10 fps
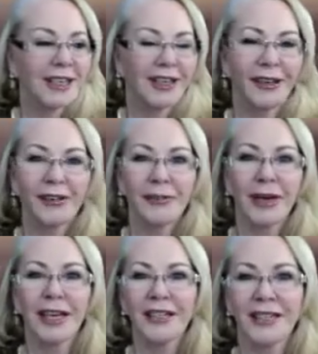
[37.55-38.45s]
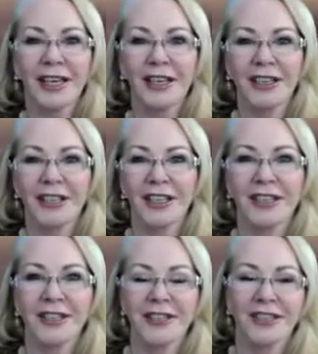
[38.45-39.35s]
Now, Mars
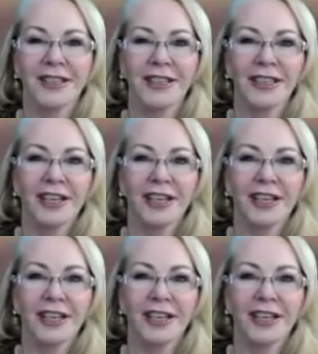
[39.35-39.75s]
energy is